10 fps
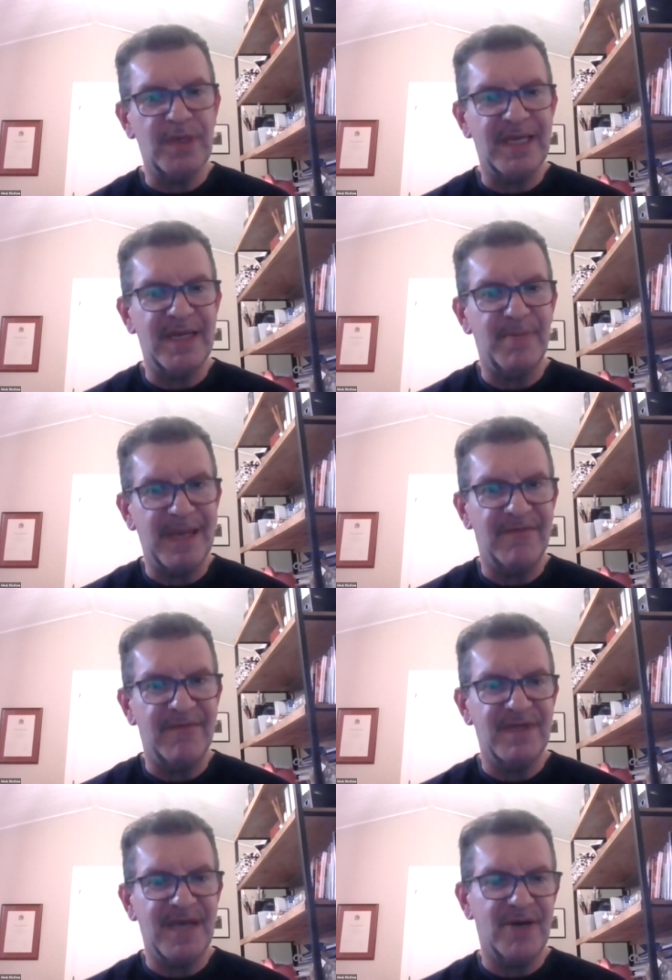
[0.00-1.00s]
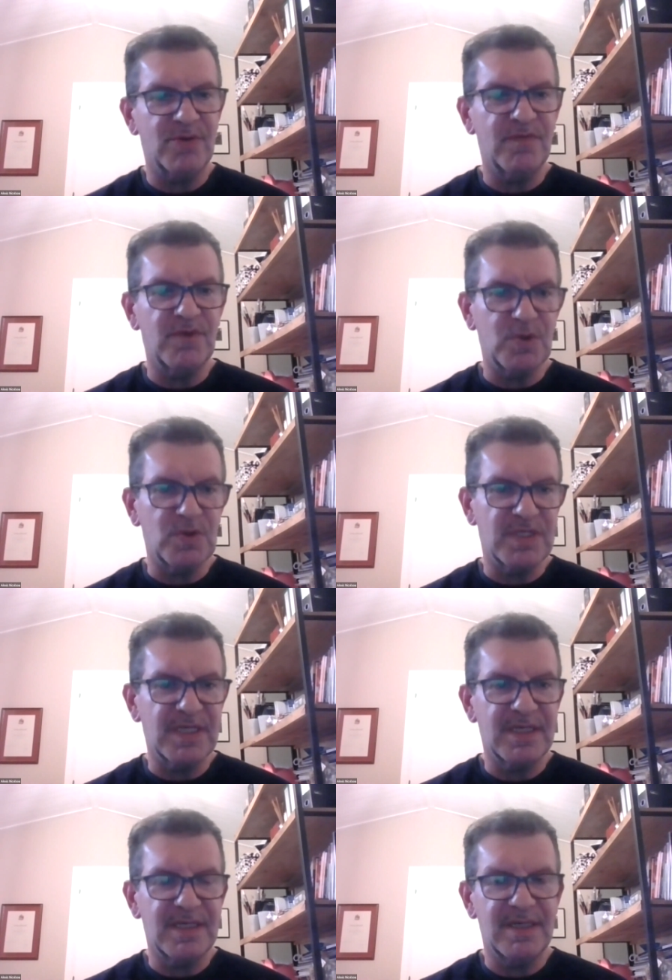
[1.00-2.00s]
get a benefit out of
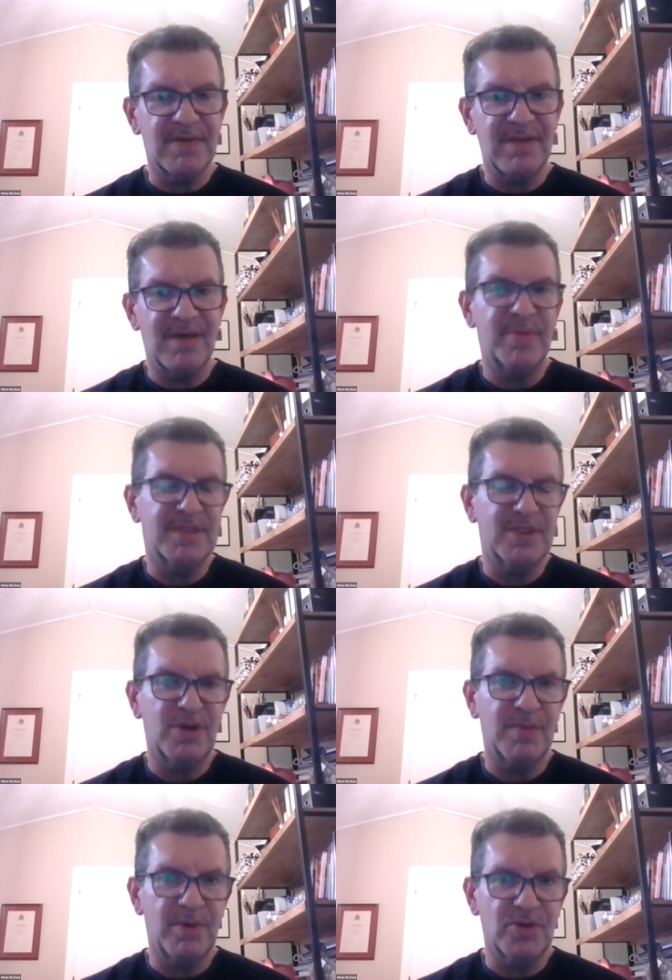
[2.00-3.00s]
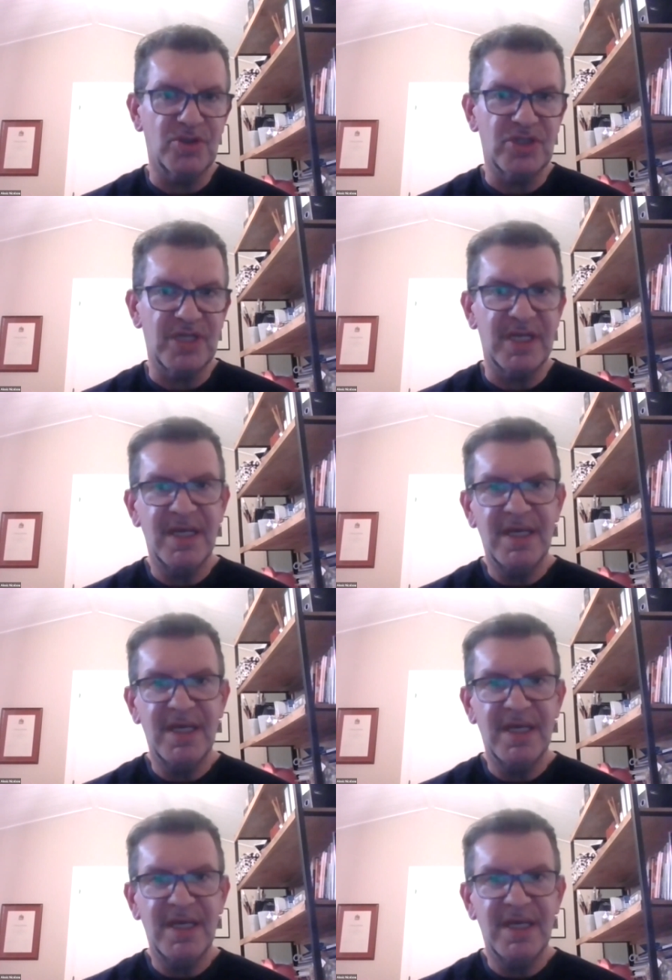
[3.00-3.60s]
using that particular blockchain.